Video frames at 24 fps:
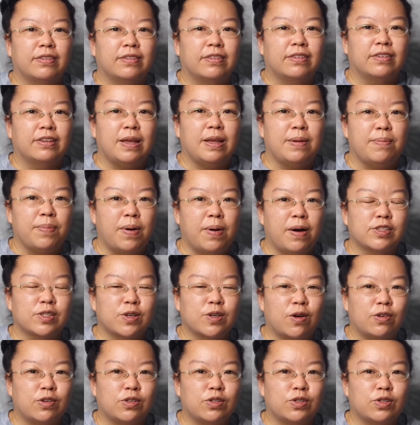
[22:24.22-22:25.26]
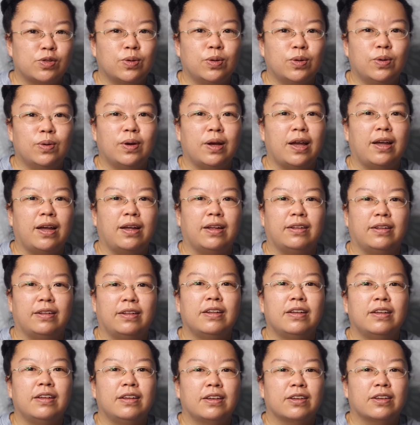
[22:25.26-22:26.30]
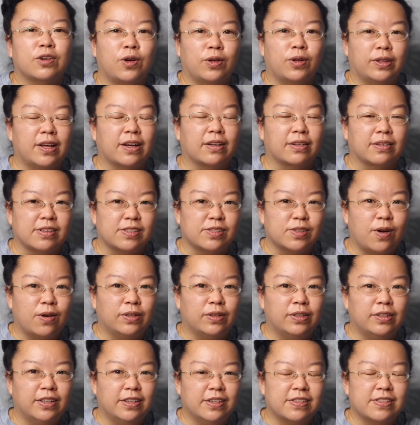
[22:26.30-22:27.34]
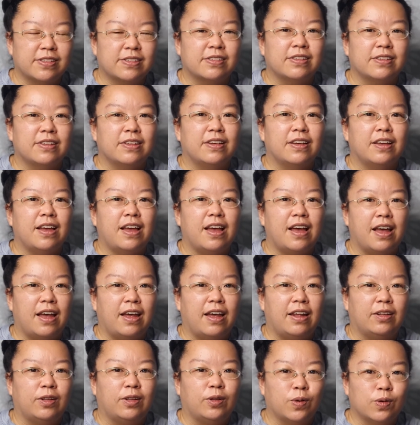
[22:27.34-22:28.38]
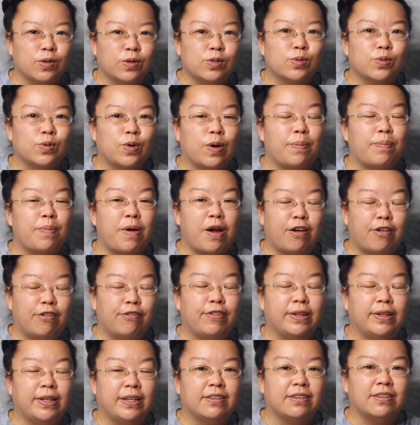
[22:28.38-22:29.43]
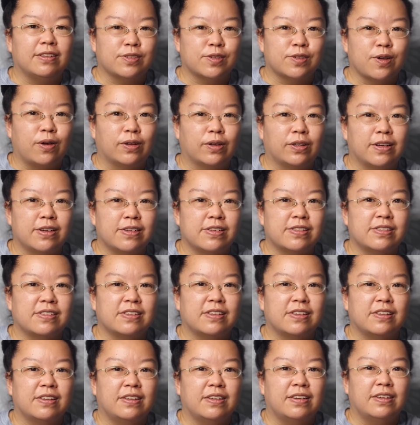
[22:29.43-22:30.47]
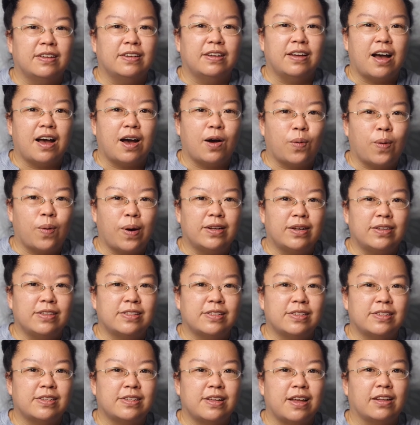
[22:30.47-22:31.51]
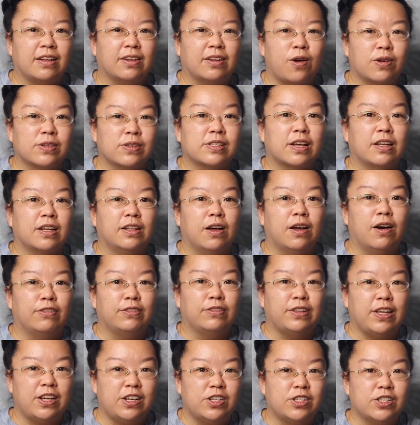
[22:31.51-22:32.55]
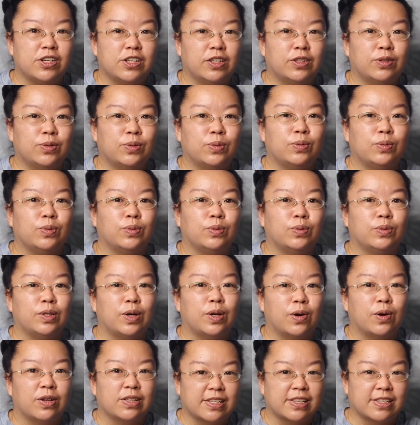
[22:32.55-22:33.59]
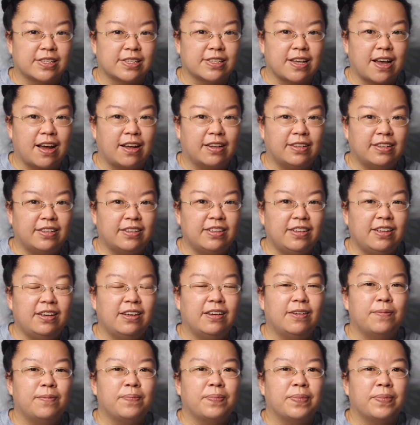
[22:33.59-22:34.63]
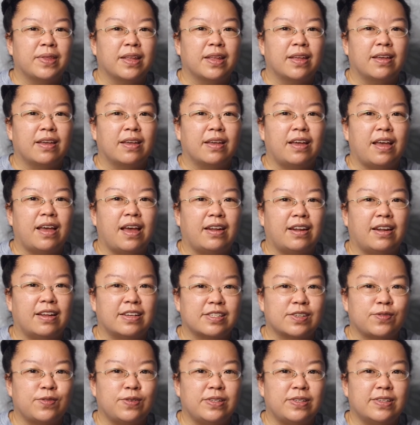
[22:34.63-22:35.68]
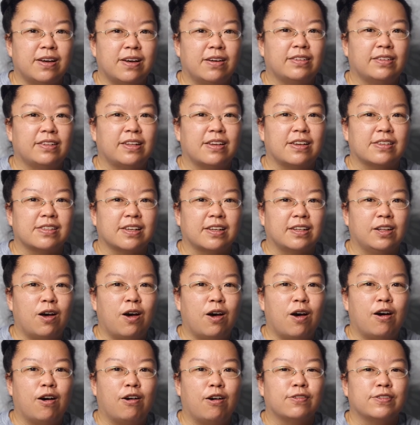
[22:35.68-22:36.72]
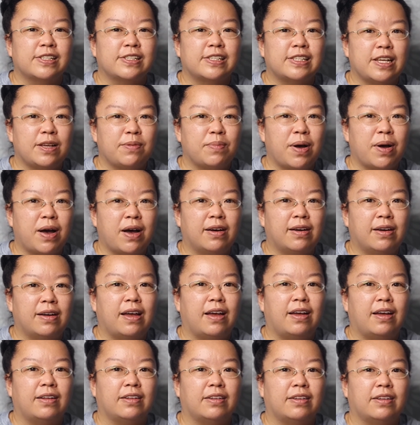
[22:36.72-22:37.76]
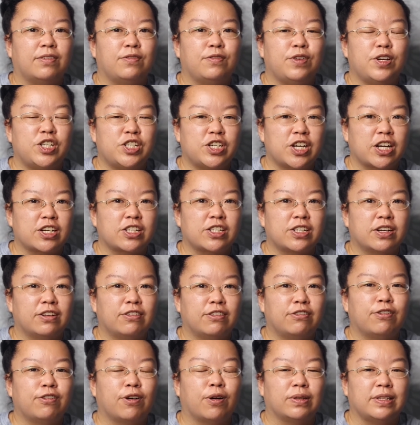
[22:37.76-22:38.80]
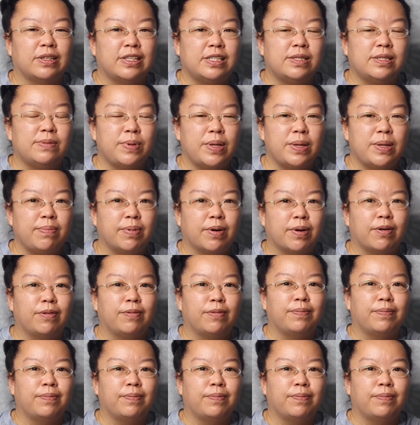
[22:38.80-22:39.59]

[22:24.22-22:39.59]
impulse control and conduct disorders, and those who have paraphilic disorders are ones that cause a lot of danger to the society, and as a result there's a lot of stigma and rejection for these people.